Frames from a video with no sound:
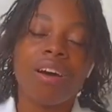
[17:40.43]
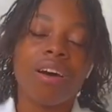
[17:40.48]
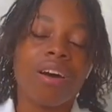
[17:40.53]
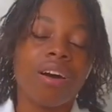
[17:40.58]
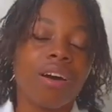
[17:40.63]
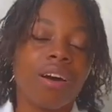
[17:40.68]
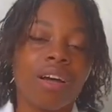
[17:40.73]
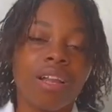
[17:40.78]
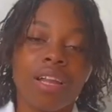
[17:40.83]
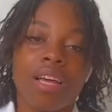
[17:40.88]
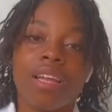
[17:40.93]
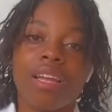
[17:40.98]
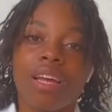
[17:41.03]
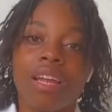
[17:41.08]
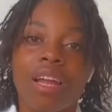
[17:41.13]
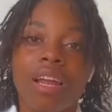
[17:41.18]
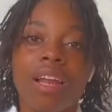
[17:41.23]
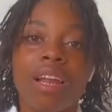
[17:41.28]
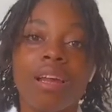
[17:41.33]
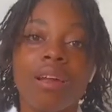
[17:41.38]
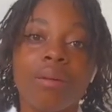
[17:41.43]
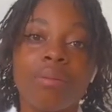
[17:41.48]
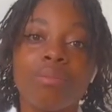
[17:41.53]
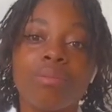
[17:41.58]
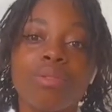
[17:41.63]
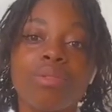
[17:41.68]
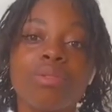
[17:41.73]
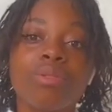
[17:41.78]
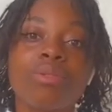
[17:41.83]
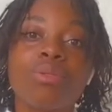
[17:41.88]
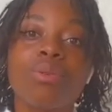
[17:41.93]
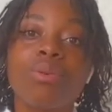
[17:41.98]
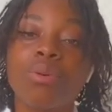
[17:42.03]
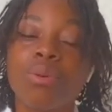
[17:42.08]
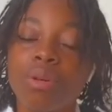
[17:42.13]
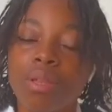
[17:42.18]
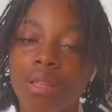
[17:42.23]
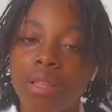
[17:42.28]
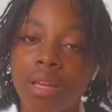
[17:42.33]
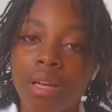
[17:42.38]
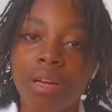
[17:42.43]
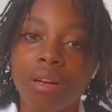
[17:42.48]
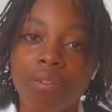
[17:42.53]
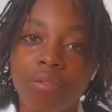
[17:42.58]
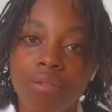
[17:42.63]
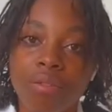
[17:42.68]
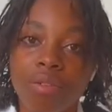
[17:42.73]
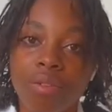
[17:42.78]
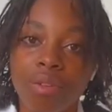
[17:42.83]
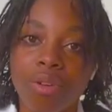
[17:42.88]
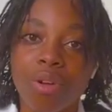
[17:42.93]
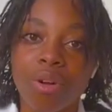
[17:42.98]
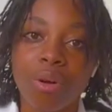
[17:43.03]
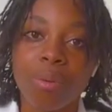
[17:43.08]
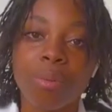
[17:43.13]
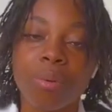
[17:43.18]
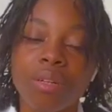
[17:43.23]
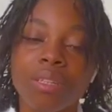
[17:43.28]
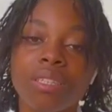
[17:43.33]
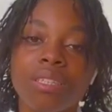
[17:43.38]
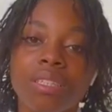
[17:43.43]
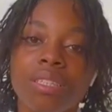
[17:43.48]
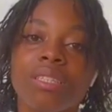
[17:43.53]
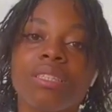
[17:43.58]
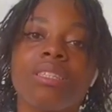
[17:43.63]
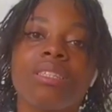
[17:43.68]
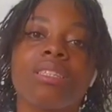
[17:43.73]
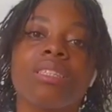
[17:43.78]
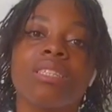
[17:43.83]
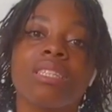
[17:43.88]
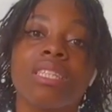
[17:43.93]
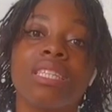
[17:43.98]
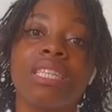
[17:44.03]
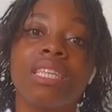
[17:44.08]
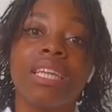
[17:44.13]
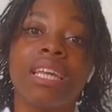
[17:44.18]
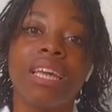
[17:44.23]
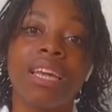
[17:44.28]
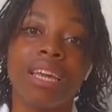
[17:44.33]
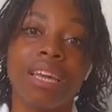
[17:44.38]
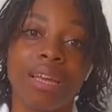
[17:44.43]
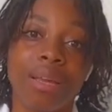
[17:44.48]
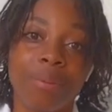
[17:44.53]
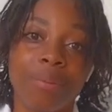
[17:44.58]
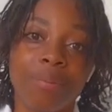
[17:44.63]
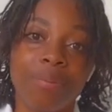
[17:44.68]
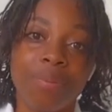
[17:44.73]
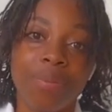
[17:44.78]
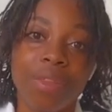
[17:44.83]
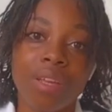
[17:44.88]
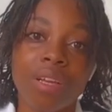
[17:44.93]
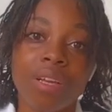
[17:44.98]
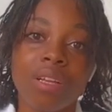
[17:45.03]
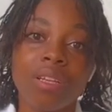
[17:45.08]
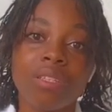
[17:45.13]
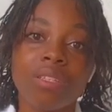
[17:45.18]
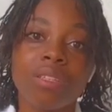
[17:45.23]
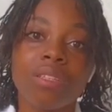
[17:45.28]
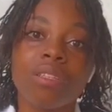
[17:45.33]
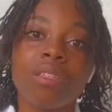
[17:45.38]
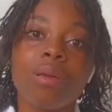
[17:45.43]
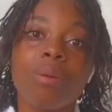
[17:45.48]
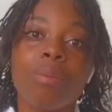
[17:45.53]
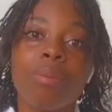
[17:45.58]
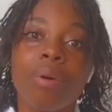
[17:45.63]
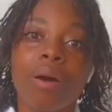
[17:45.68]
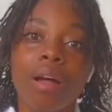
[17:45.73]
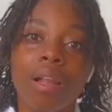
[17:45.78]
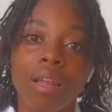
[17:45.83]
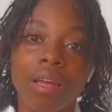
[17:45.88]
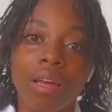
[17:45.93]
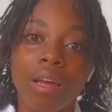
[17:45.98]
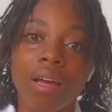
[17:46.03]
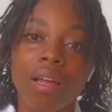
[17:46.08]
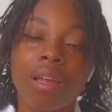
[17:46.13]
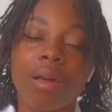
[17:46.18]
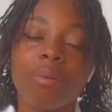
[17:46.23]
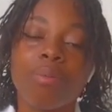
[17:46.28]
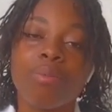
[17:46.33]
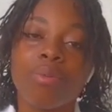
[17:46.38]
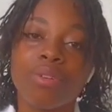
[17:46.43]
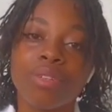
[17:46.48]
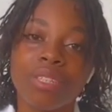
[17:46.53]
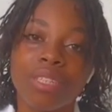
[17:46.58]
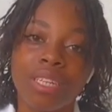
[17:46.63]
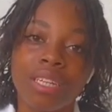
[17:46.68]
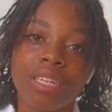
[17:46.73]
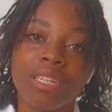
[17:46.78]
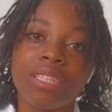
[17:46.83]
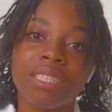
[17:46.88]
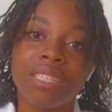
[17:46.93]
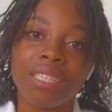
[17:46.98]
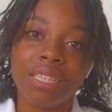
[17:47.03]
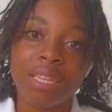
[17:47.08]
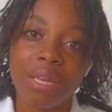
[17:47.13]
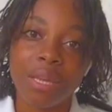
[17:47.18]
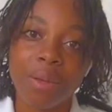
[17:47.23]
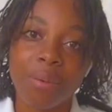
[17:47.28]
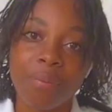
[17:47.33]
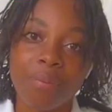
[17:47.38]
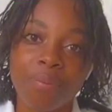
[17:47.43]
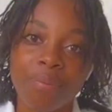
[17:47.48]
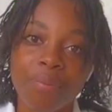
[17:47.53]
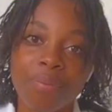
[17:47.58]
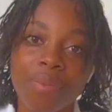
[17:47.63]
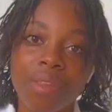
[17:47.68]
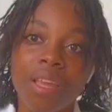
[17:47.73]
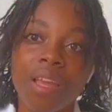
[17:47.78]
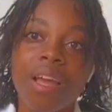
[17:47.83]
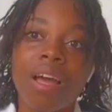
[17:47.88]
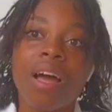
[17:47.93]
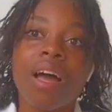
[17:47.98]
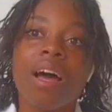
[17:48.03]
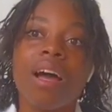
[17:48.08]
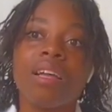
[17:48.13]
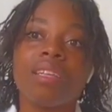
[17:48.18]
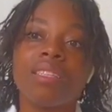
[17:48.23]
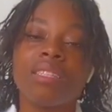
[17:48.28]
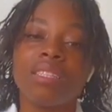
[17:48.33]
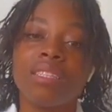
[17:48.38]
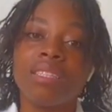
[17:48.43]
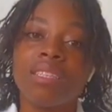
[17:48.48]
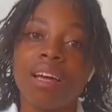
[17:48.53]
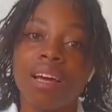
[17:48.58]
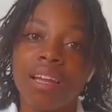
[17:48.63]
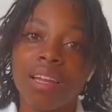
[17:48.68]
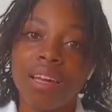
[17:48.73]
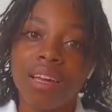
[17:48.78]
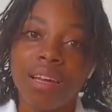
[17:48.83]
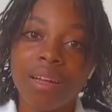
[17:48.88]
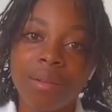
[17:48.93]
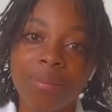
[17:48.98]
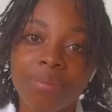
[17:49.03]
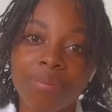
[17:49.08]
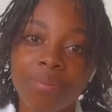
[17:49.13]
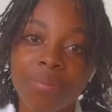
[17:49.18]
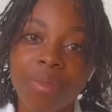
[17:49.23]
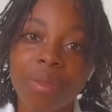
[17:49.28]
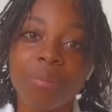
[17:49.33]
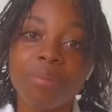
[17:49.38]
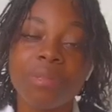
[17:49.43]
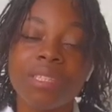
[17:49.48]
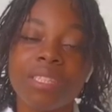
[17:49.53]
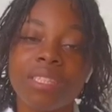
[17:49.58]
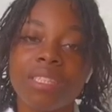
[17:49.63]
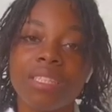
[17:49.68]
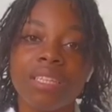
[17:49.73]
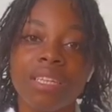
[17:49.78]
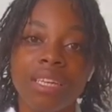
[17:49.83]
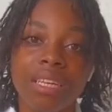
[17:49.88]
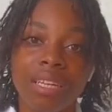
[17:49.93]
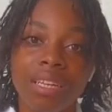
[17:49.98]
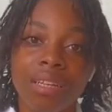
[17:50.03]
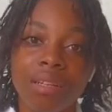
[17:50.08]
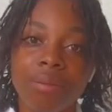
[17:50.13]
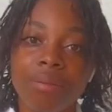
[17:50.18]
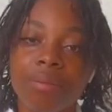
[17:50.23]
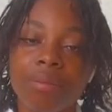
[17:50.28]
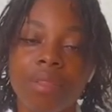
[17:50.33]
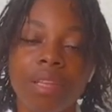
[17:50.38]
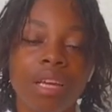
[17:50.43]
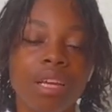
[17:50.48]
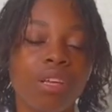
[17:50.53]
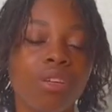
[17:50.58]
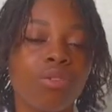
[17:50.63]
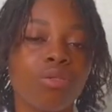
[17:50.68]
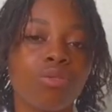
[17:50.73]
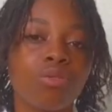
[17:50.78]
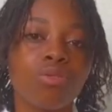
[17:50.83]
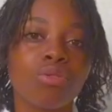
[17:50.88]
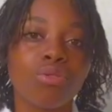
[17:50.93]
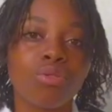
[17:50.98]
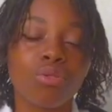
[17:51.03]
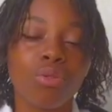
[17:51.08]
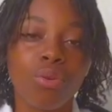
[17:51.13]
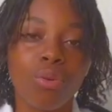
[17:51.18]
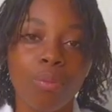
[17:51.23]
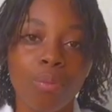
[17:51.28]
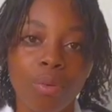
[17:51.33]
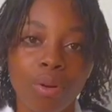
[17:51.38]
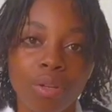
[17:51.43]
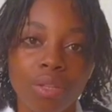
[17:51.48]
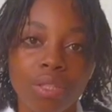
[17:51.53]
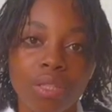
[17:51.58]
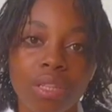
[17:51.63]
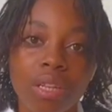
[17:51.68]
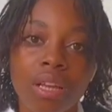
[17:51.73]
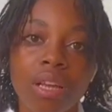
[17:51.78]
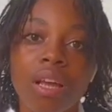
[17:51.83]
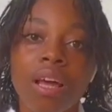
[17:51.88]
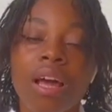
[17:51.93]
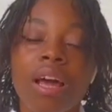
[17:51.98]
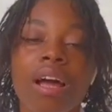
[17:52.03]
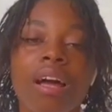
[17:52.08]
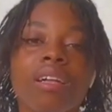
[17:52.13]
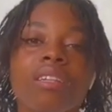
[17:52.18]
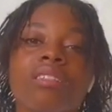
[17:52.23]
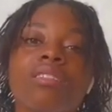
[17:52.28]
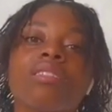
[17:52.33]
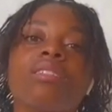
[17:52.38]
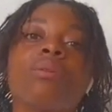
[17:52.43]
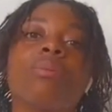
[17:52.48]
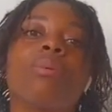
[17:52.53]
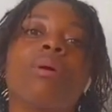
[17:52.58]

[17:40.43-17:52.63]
All that, and I am so thankful up until this day to the Pollyanna Project team. Auntie Dana, Miss Neal, thank you so much. And to the